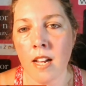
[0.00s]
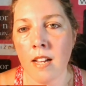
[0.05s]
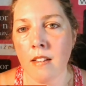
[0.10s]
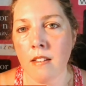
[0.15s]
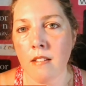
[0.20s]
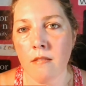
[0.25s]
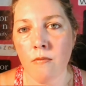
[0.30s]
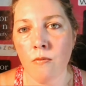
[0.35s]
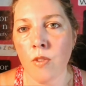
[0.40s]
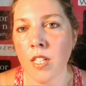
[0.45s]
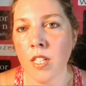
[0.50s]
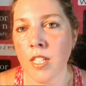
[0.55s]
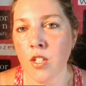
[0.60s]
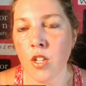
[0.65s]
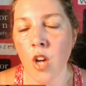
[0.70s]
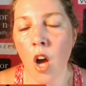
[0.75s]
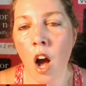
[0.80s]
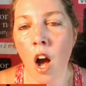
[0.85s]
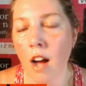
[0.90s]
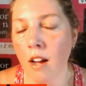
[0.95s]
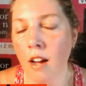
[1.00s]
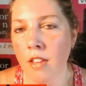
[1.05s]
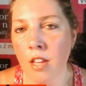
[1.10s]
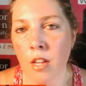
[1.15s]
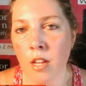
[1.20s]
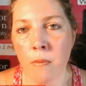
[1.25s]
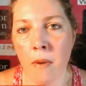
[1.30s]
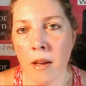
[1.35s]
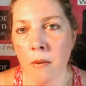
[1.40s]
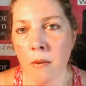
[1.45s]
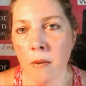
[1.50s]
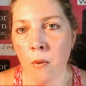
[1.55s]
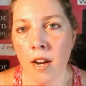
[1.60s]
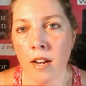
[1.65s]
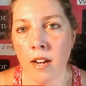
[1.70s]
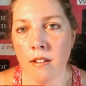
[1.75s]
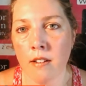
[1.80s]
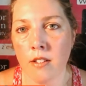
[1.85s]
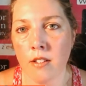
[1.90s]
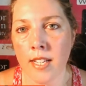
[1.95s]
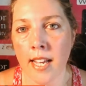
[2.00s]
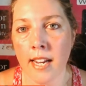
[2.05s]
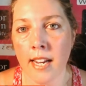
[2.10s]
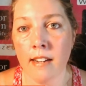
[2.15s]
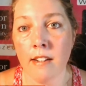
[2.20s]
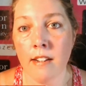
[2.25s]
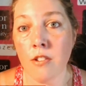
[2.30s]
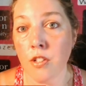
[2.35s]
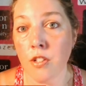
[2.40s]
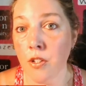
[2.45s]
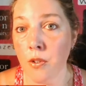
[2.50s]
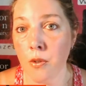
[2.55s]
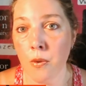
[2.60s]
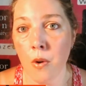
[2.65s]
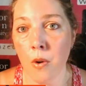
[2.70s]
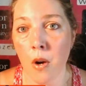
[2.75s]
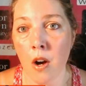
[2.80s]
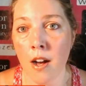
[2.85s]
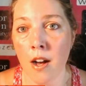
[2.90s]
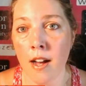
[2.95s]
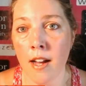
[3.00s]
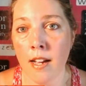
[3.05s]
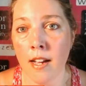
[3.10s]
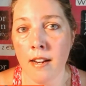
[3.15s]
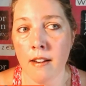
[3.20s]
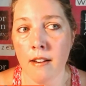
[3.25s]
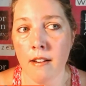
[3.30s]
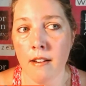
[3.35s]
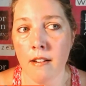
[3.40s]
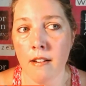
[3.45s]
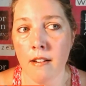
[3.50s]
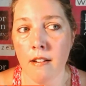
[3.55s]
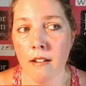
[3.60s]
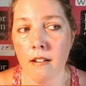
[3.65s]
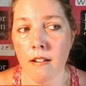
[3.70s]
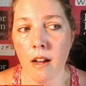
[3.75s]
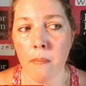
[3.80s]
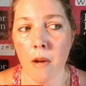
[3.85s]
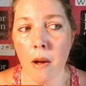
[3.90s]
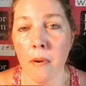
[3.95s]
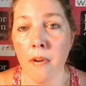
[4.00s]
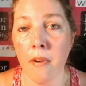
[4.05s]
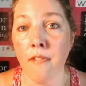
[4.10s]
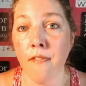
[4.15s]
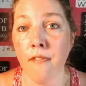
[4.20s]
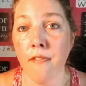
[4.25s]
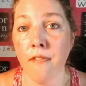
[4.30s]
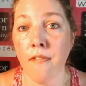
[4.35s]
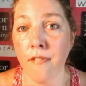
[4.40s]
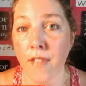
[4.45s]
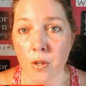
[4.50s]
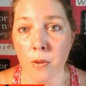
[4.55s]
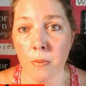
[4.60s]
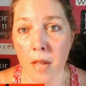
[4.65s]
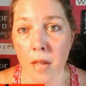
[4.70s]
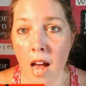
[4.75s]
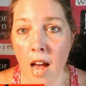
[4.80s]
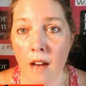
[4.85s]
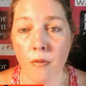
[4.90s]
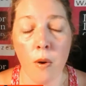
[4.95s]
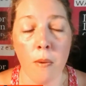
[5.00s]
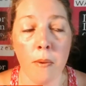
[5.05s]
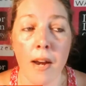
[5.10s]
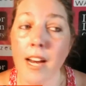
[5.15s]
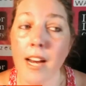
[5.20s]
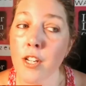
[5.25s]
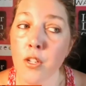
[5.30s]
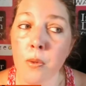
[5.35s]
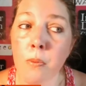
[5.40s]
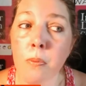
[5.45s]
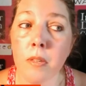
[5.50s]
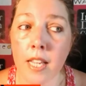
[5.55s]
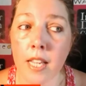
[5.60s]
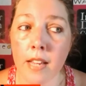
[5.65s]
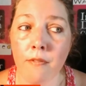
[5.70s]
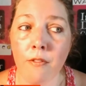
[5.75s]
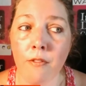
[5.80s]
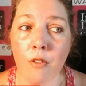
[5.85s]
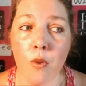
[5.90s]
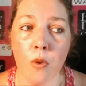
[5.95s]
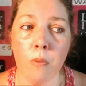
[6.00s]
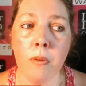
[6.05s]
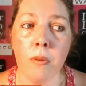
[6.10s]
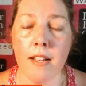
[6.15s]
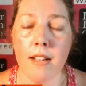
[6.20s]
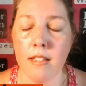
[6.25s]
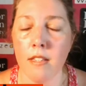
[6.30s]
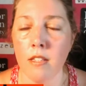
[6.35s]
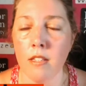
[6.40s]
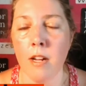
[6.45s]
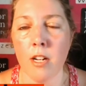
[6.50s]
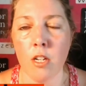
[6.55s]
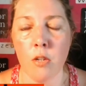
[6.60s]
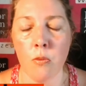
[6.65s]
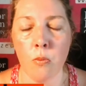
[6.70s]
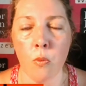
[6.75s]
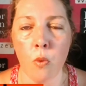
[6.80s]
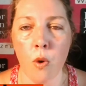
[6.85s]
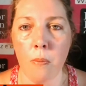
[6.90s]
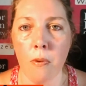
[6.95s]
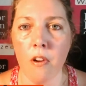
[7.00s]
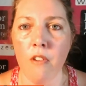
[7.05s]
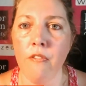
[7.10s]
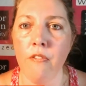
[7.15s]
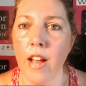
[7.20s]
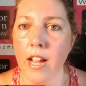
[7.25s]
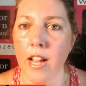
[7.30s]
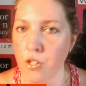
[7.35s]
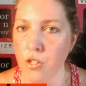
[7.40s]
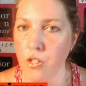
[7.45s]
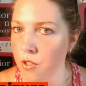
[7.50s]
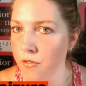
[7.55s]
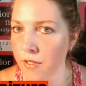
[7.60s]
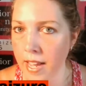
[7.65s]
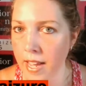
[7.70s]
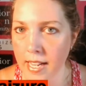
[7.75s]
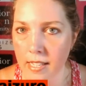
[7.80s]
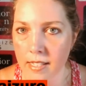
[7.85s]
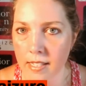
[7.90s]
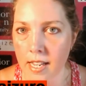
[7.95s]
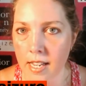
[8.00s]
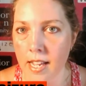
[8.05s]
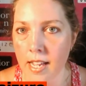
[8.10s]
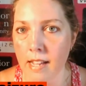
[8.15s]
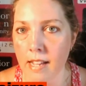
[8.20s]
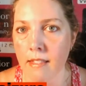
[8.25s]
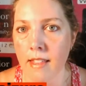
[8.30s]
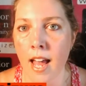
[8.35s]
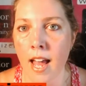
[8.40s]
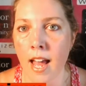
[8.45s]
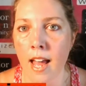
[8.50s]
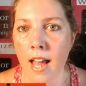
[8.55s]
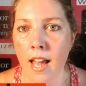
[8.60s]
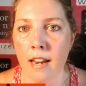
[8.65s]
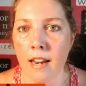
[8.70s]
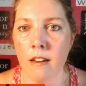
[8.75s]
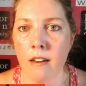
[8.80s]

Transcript: really talk that you might want to get into on a professional platform. And I do believe Google Plus is much more professional facing than